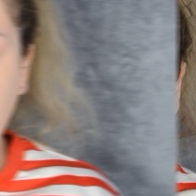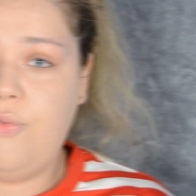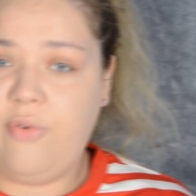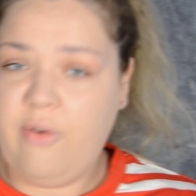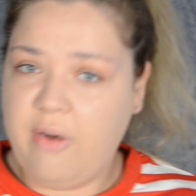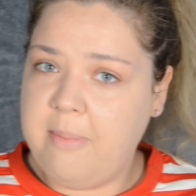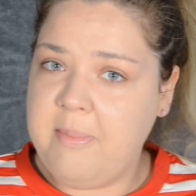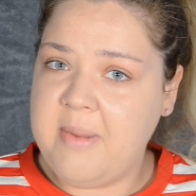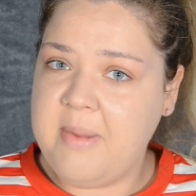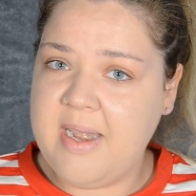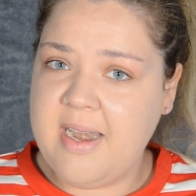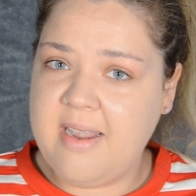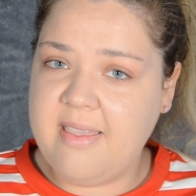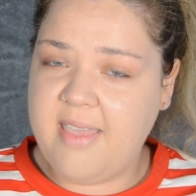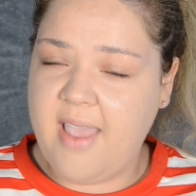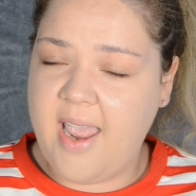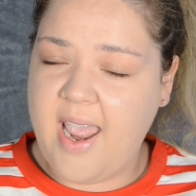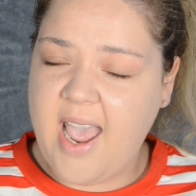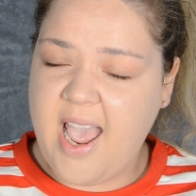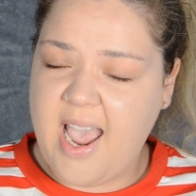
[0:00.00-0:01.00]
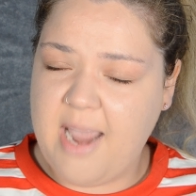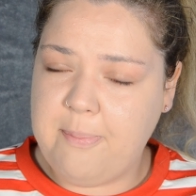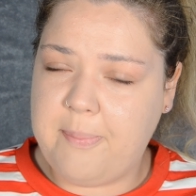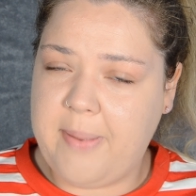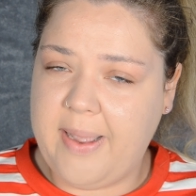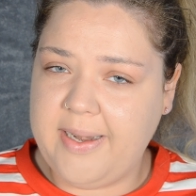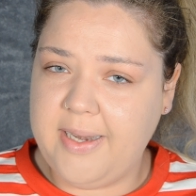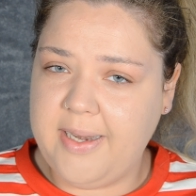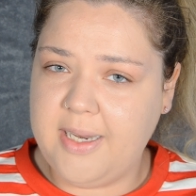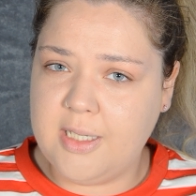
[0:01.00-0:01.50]
For a minute there, I
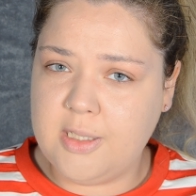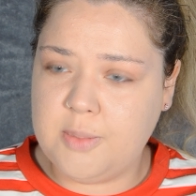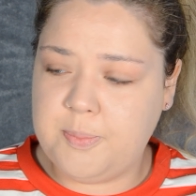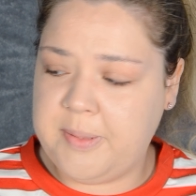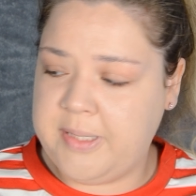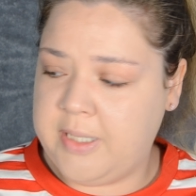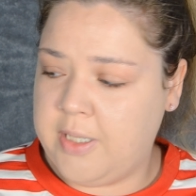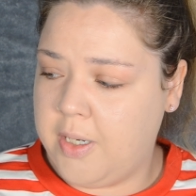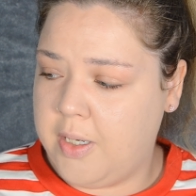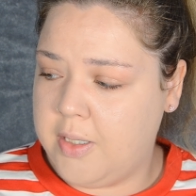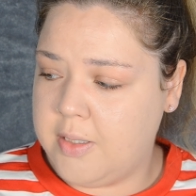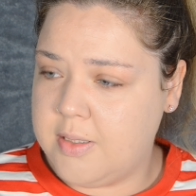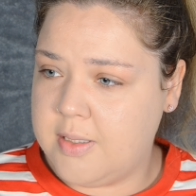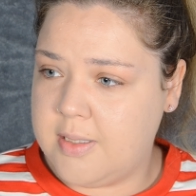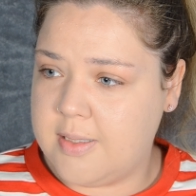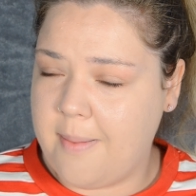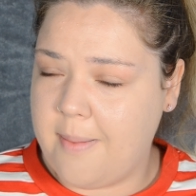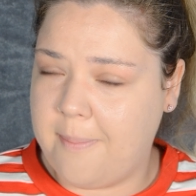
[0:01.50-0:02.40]
panicked because